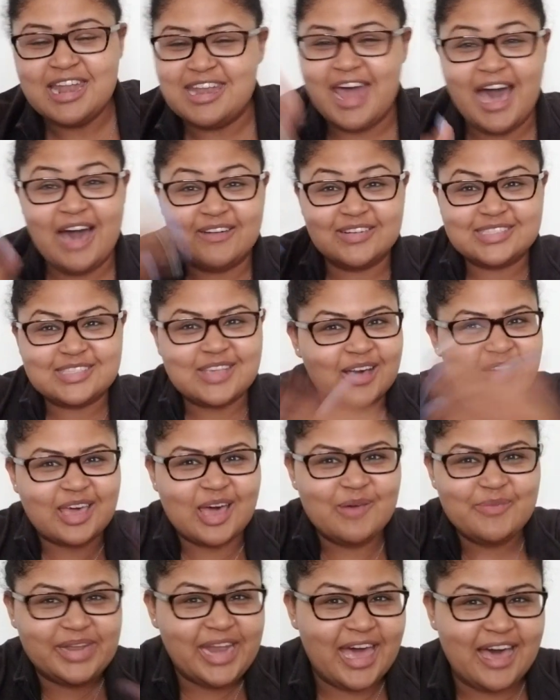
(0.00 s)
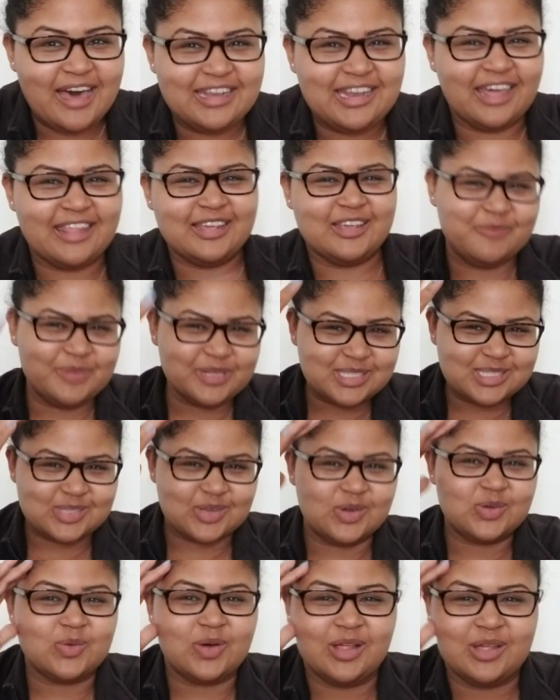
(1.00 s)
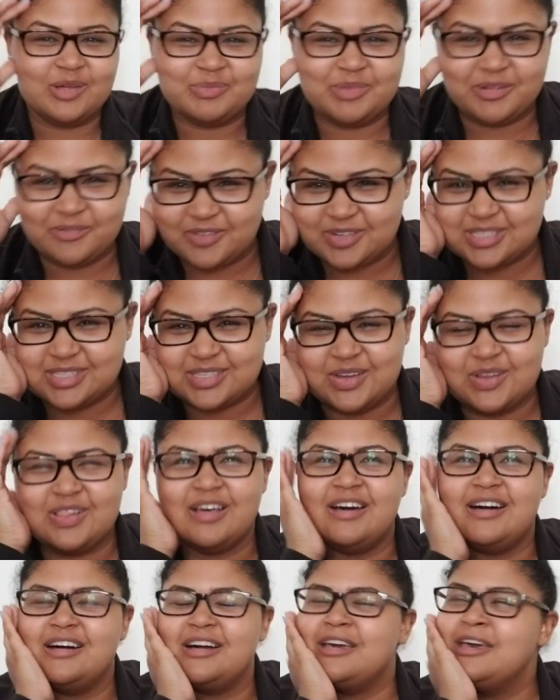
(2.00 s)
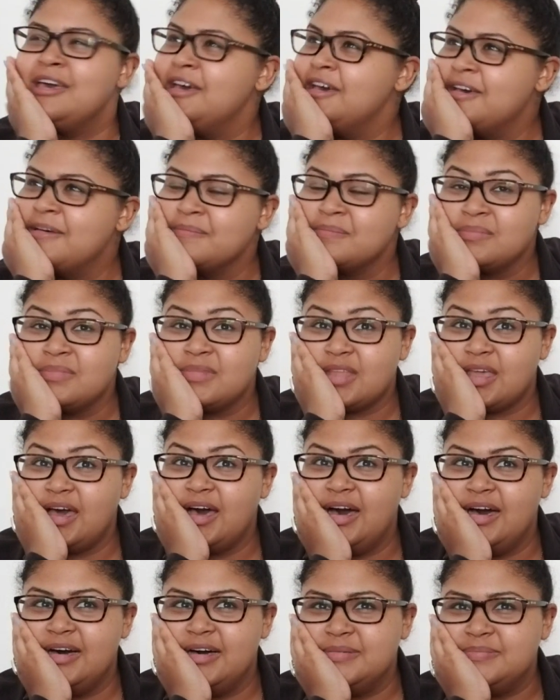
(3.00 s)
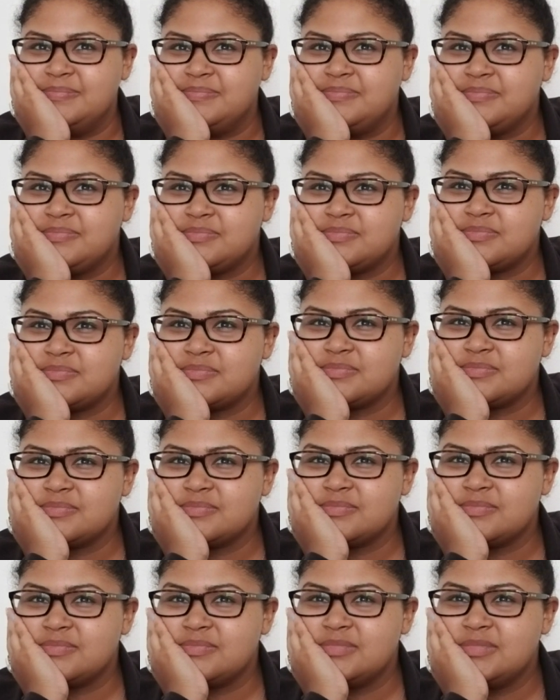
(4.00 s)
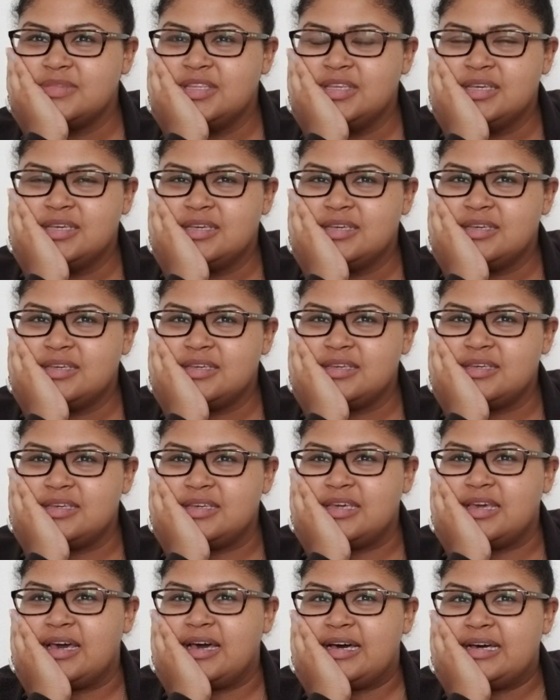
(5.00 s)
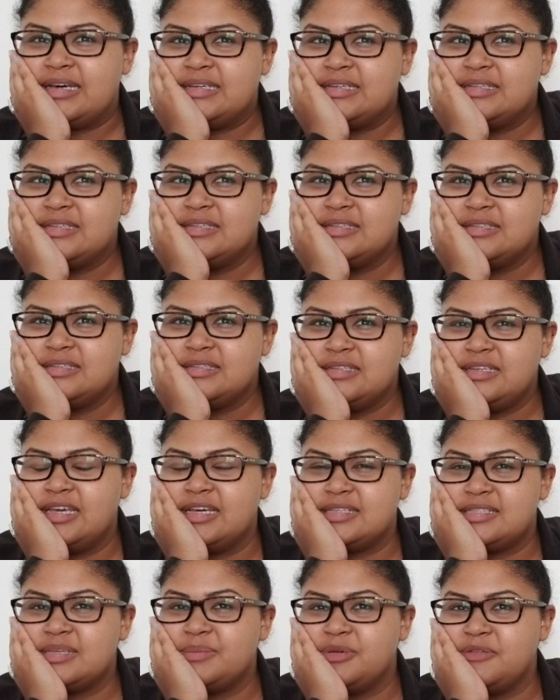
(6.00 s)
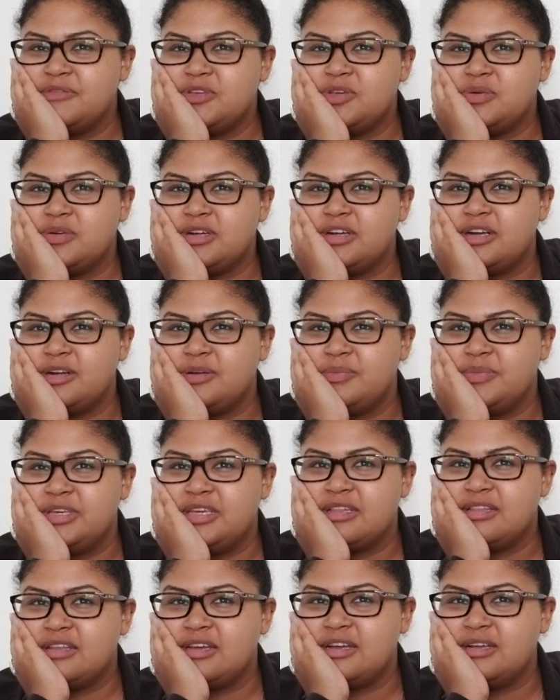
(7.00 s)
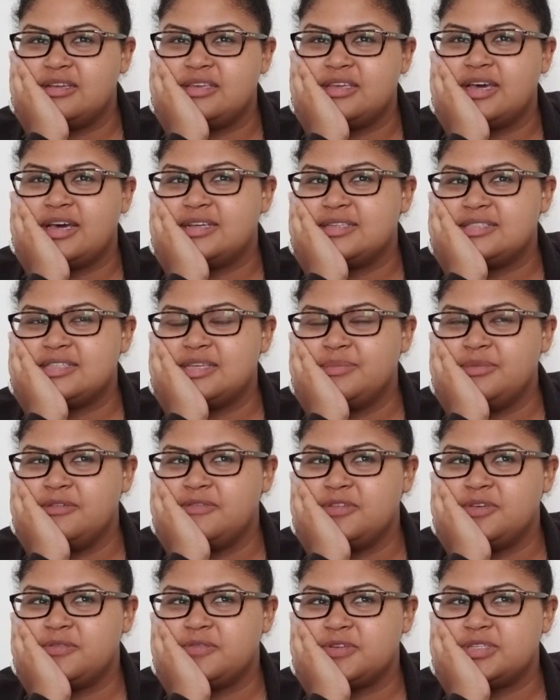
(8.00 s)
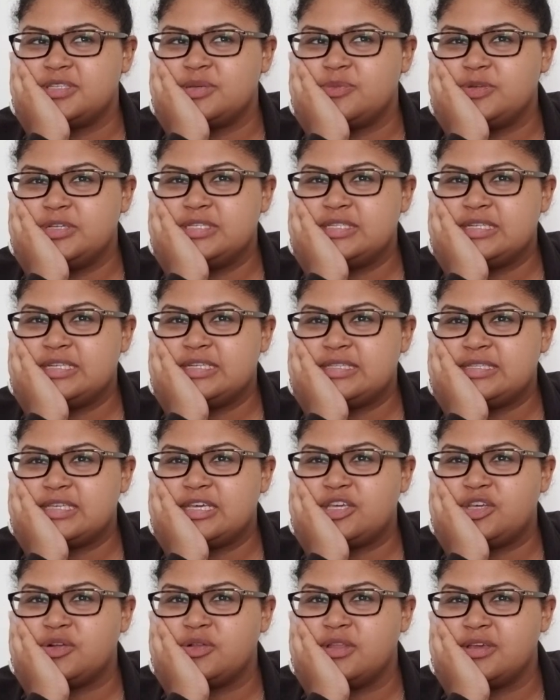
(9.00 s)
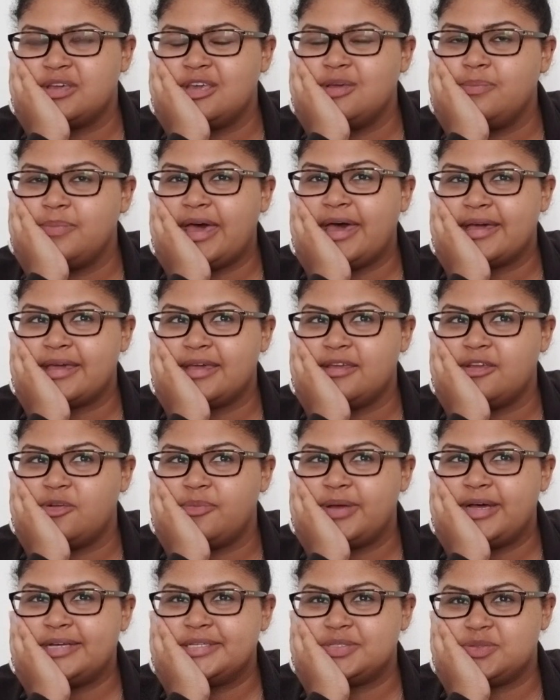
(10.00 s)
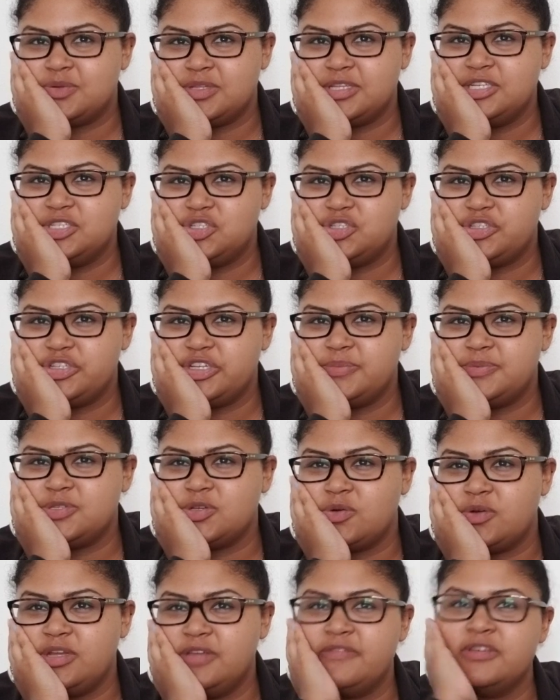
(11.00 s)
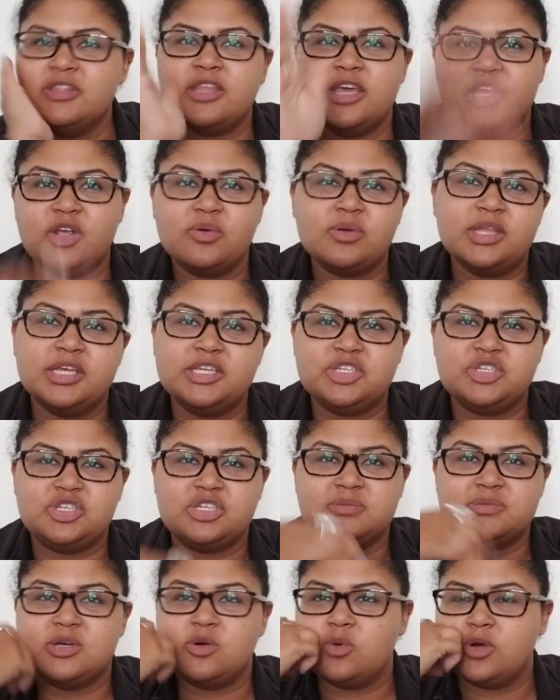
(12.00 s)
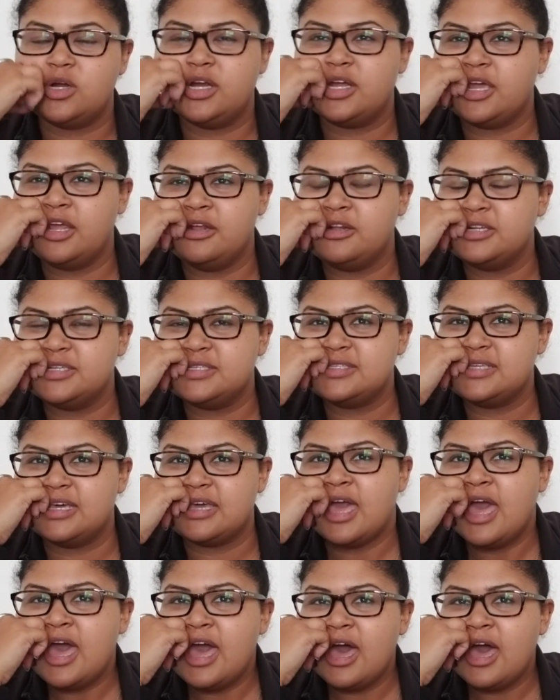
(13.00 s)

now it's all coming out now that you've been stonewalling me for so long. Um yeah yeah some of you are, are being uh, yeah some of you for some reason it's like you're looking back at your past relationships or even like your relationships at work and you're just like